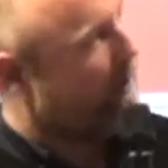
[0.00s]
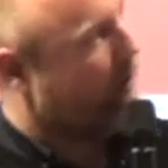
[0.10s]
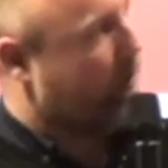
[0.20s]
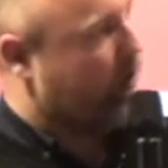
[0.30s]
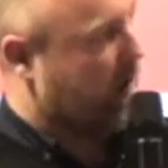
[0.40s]

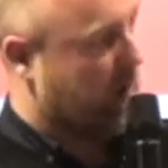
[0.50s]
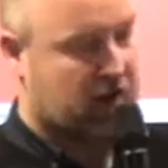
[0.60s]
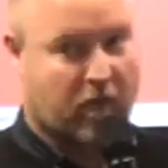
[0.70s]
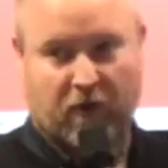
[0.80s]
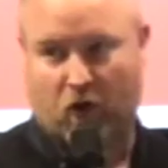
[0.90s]
or you get
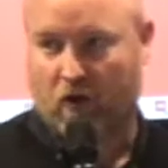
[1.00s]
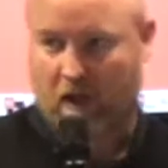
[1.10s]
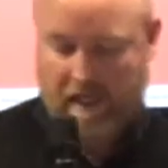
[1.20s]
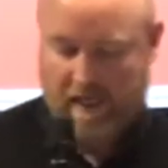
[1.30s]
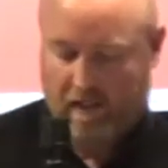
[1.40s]
something
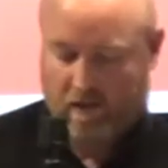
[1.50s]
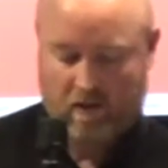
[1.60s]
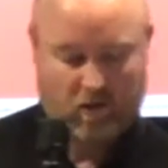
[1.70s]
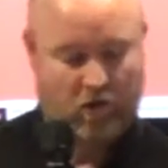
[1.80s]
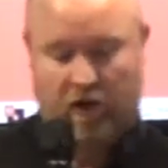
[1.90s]

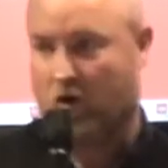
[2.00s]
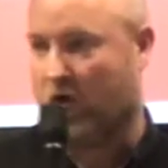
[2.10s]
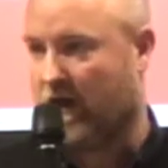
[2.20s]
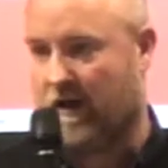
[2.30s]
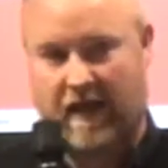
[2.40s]
online, or you
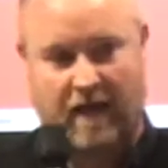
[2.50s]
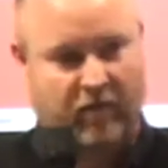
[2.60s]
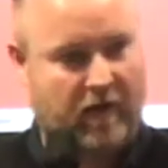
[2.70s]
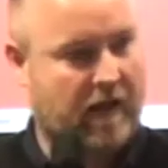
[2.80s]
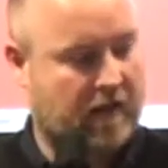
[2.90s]
log into
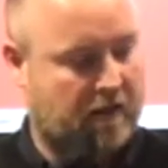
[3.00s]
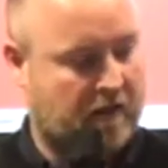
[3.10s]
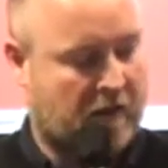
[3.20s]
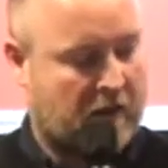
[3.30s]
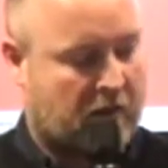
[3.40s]
Netflix,